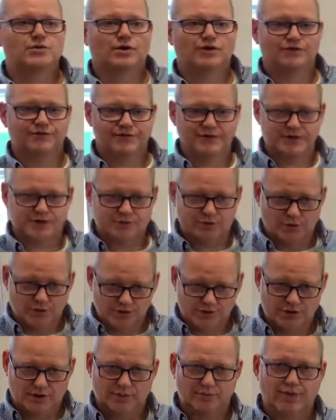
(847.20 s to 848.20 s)
of this
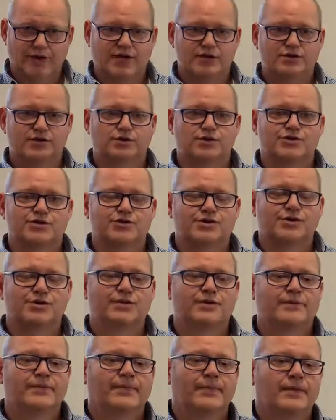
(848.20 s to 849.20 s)
module Applied
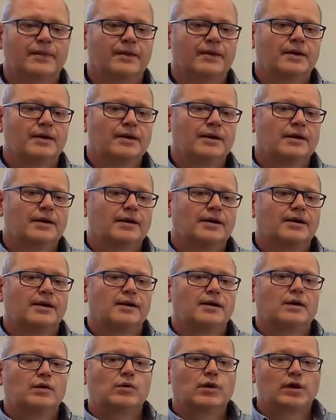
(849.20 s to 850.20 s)
Control.
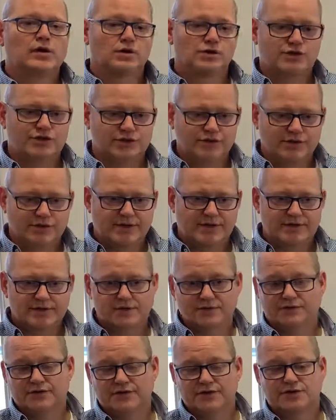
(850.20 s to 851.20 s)
We're going to do this the
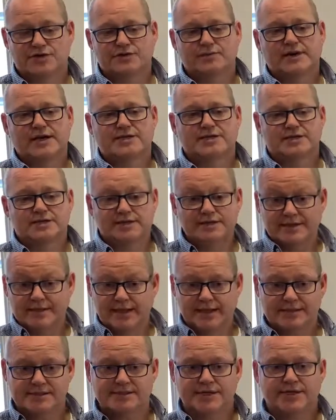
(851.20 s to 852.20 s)
first semester
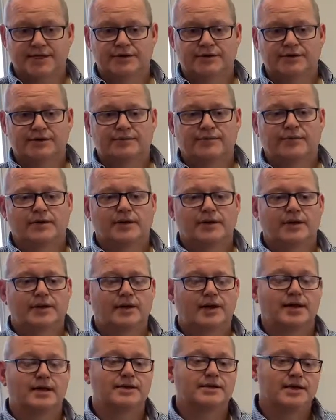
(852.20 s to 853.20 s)
next year,
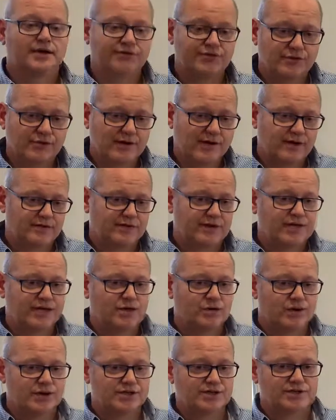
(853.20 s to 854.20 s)
and if you have any
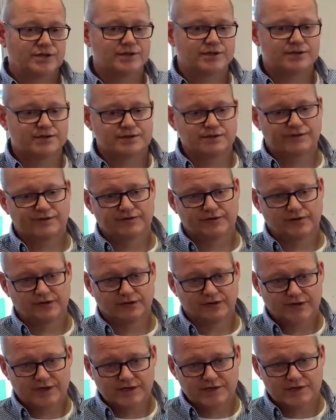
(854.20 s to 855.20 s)
questions, feel
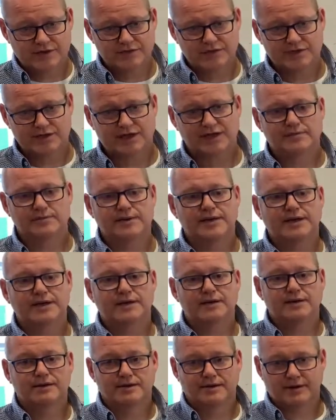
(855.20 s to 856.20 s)
free to send me
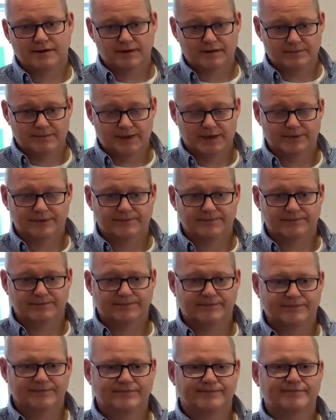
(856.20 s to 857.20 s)
a mail.
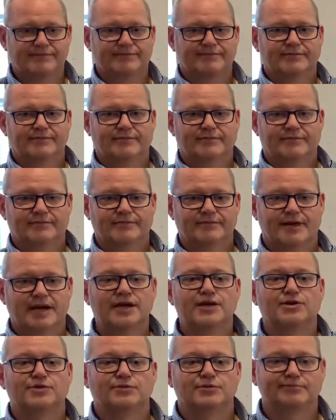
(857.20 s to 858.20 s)
Thank
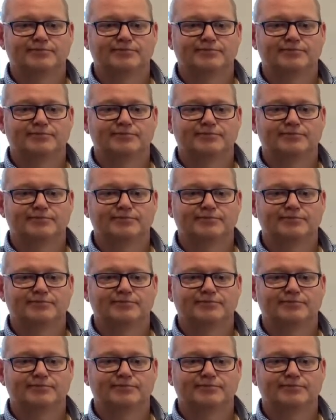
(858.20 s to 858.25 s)
you.